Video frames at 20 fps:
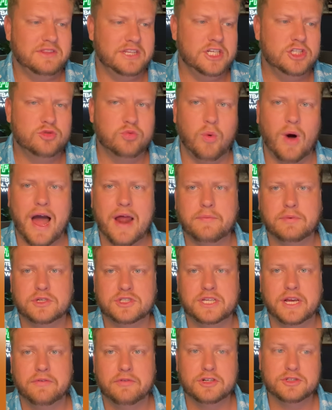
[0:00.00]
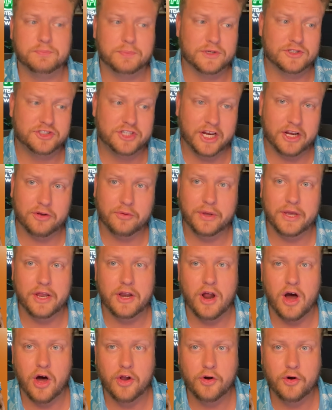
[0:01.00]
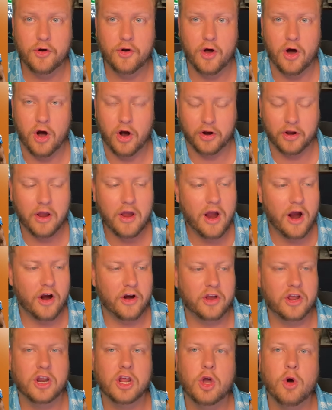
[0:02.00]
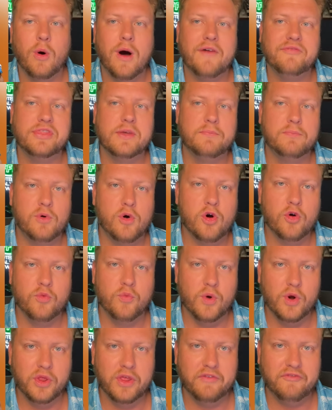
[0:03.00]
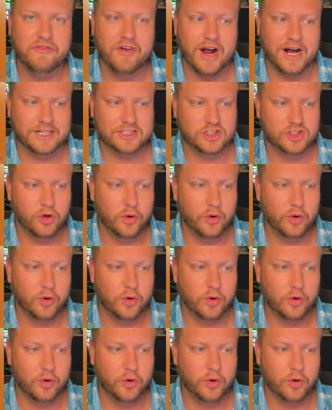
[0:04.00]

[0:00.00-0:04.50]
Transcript: these wide receivers, particularly an underdog, are going to go off the board really fast.